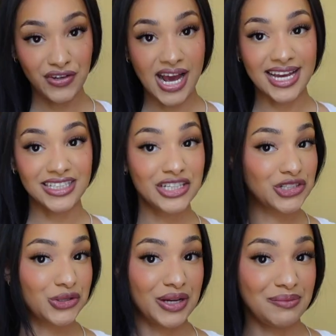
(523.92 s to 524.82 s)
you guys
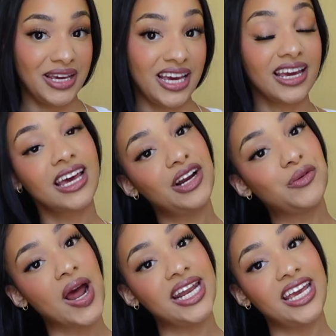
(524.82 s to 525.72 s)
enjoyed me getting
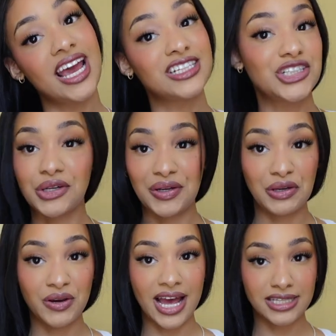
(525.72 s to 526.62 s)
ready and showing
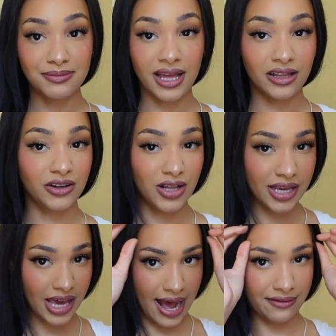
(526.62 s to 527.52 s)
you guys my little
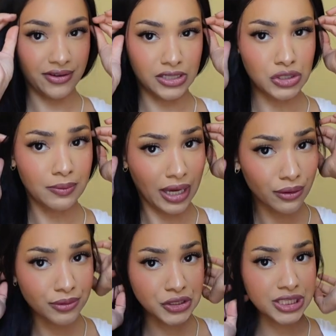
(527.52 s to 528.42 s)
catfish
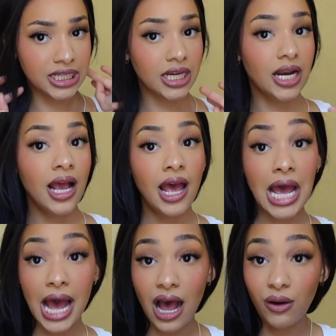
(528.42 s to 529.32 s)
makeup routine,
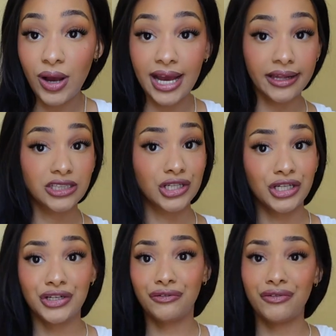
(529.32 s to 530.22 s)
how I
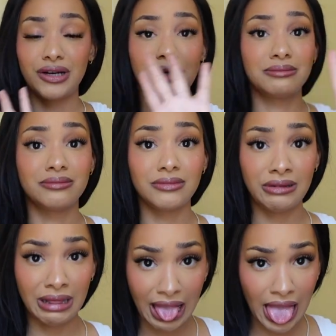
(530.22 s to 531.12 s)
turn from
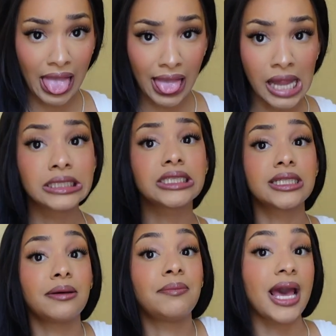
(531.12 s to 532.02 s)
bleh
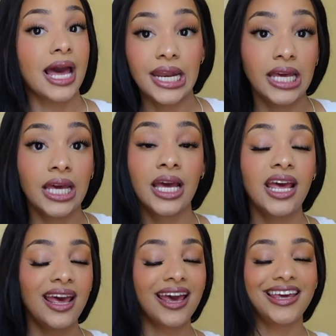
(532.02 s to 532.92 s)
to baddie,
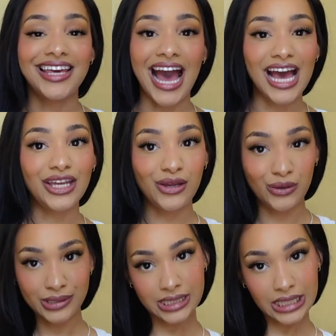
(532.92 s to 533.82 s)
yeah,
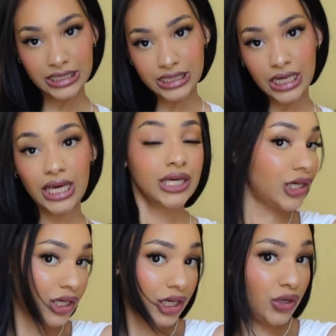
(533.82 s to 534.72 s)
you seem to
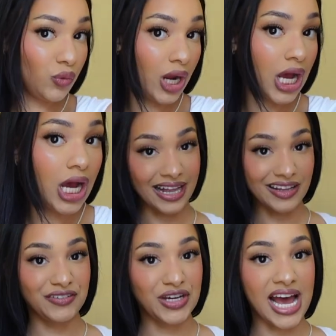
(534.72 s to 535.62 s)
hero. I
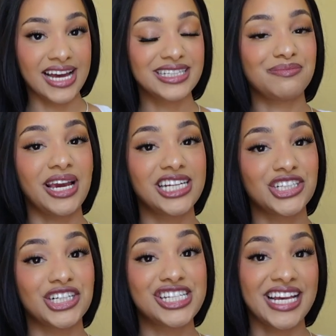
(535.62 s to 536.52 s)
love you guys. Make
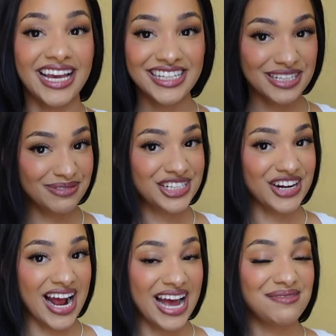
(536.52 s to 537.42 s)
sure to hit
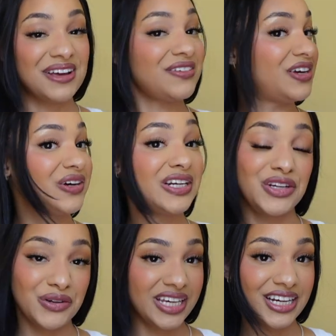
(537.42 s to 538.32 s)
subscribe. If you are
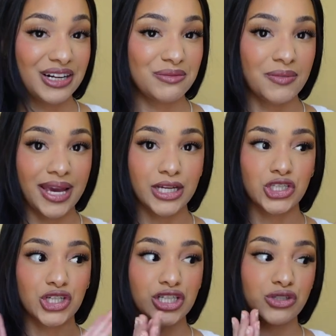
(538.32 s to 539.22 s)
new here, make
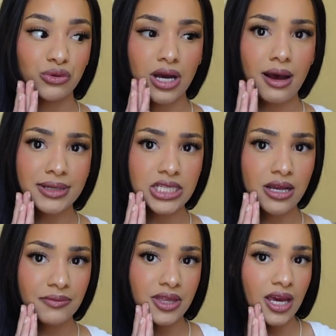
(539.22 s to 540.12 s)
sure to comment
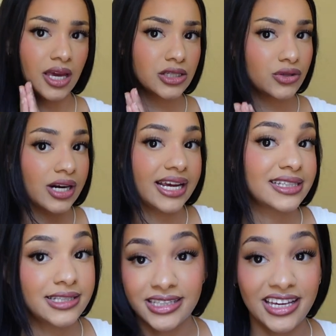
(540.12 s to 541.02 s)
something so that I
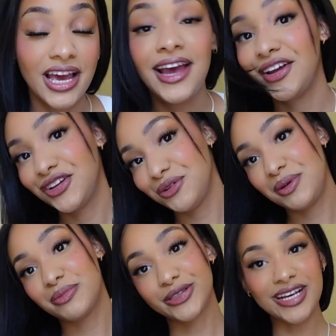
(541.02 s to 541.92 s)
can see new
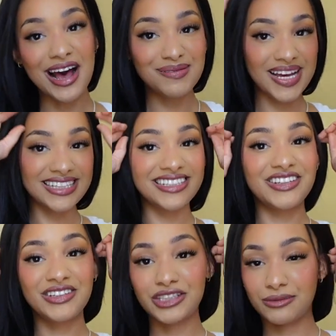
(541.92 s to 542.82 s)
people's comments. You can